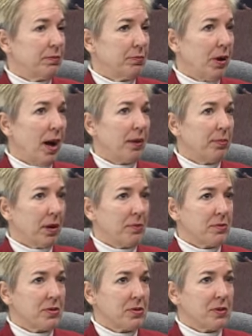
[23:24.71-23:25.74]

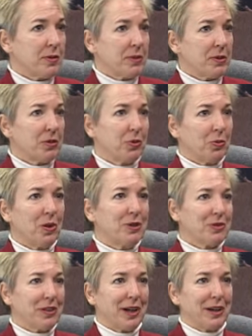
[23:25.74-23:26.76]
problems, especially the ones
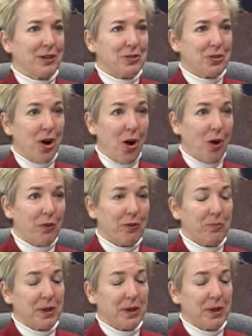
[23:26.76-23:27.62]
that I can solve.